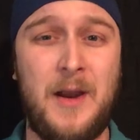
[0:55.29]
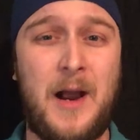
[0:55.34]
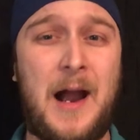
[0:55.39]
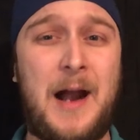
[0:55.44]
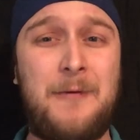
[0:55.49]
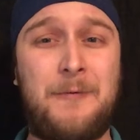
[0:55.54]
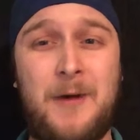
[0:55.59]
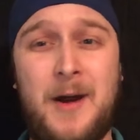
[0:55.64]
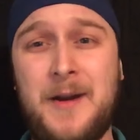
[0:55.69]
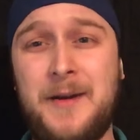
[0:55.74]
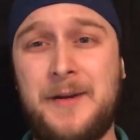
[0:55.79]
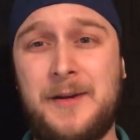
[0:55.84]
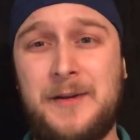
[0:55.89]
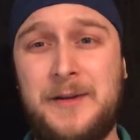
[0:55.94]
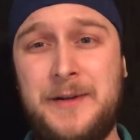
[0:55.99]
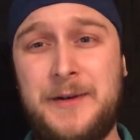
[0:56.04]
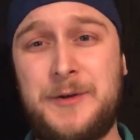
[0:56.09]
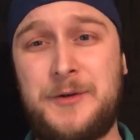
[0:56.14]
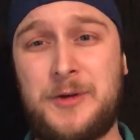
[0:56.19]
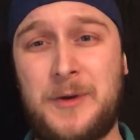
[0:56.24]

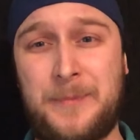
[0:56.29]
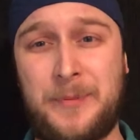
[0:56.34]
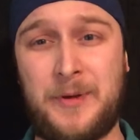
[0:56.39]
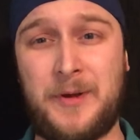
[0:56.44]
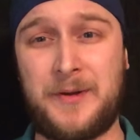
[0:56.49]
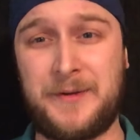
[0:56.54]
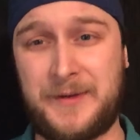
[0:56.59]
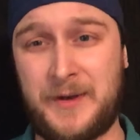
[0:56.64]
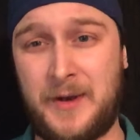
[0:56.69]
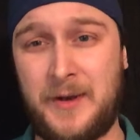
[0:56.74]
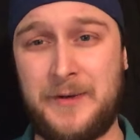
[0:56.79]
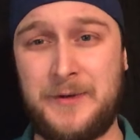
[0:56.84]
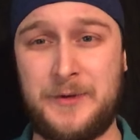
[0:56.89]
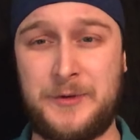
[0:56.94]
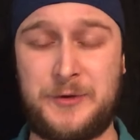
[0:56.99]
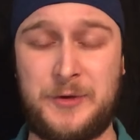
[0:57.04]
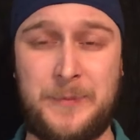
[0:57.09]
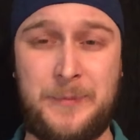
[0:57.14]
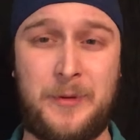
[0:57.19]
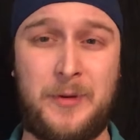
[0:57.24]
Ironically, the Triple Entente
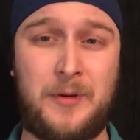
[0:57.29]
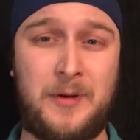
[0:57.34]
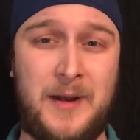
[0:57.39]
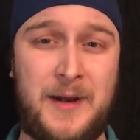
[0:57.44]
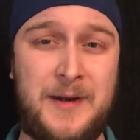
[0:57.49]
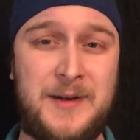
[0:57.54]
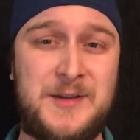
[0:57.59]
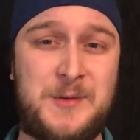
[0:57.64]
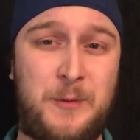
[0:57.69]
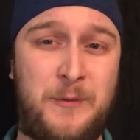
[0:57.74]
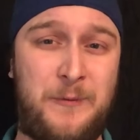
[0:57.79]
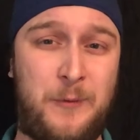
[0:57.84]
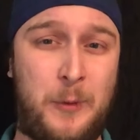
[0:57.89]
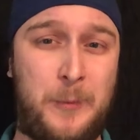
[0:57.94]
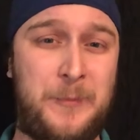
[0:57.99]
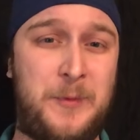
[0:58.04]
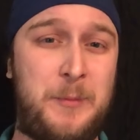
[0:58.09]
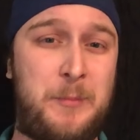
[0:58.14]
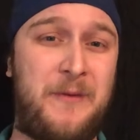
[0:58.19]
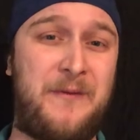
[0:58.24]
and the Triple Alliance were
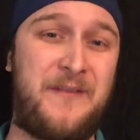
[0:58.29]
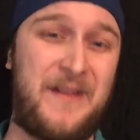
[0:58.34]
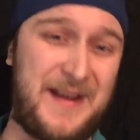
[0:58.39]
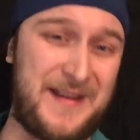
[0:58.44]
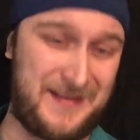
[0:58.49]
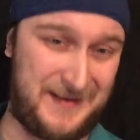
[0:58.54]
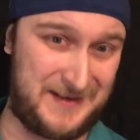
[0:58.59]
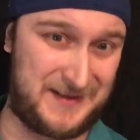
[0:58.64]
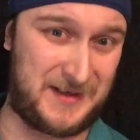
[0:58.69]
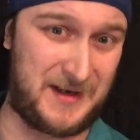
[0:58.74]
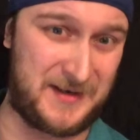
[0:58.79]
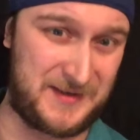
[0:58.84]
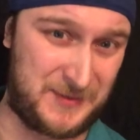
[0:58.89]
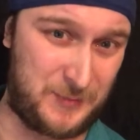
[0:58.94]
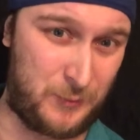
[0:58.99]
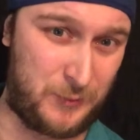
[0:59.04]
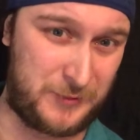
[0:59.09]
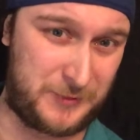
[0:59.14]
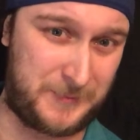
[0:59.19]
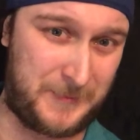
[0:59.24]
formed to prevent these kinds
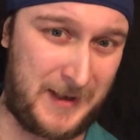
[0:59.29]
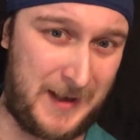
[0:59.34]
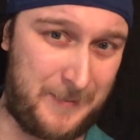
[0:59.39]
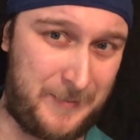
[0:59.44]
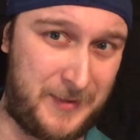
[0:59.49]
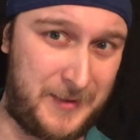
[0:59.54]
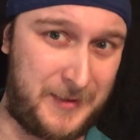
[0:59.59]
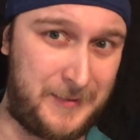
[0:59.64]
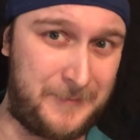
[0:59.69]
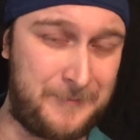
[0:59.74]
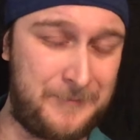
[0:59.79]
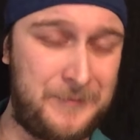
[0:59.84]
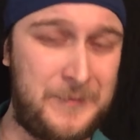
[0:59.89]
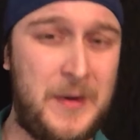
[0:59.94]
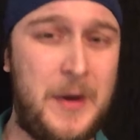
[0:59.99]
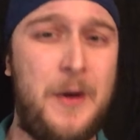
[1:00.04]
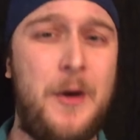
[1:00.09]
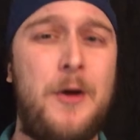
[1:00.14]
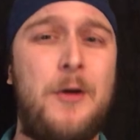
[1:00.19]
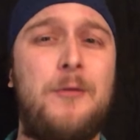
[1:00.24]
of wars from happening.
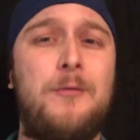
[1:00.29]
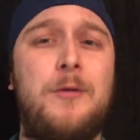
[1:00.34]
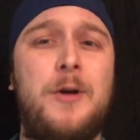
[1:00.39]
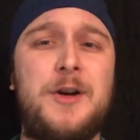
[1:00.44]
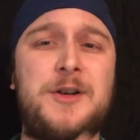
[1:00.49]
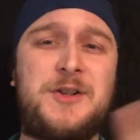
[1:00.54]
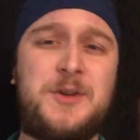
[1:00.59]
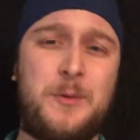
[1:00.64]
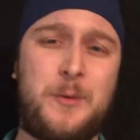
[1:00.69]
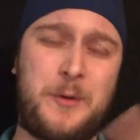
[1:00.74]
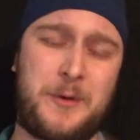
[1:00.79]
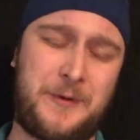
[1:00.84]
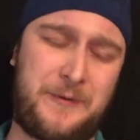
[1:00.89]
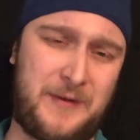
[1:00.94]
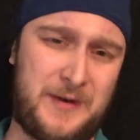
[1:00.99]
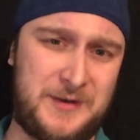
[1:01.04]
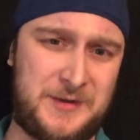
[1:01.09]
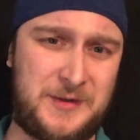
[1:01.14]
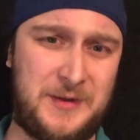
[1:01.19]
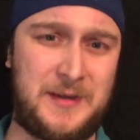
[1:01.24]
Russia would
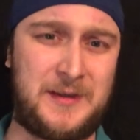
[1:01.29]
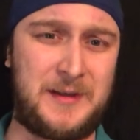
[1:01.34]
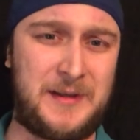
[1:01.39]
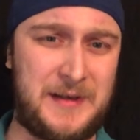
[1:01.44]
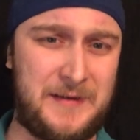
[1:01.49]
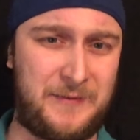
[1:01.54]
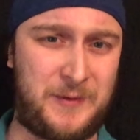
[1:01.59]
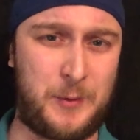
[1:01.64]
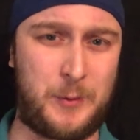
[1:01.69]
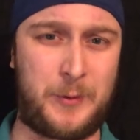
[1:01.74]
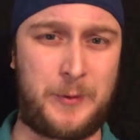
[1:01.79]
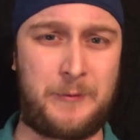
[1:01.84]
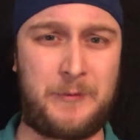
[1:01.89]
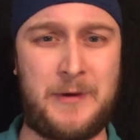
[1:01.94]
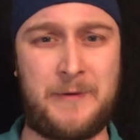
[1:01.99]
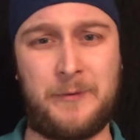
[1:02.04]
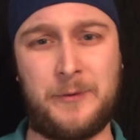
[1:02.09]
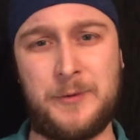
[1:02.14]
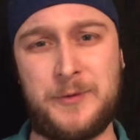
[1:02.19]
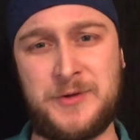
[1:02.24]
eventually leave due to a
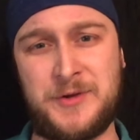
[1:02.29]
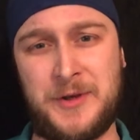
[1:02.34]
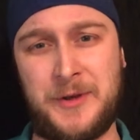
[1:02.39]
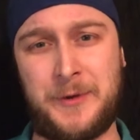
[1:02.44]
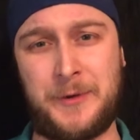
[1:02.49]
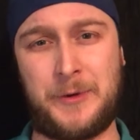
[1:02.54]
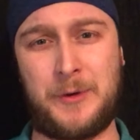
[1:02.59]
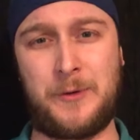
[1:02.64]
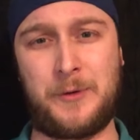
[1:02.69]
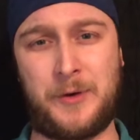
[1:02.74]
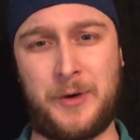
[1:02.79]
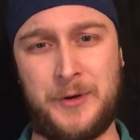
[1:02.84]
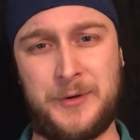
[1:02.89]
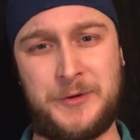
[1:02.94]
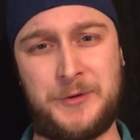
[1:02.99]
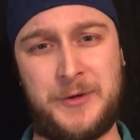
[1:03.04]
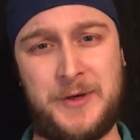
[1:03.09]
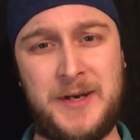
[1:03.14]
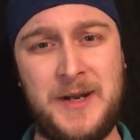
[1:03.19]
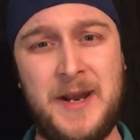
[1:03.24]
revolution in their own
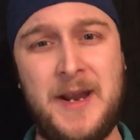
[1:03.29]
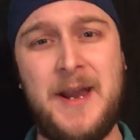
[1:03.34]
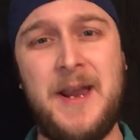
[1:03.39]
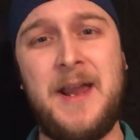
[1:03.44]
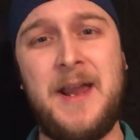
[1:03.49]
country.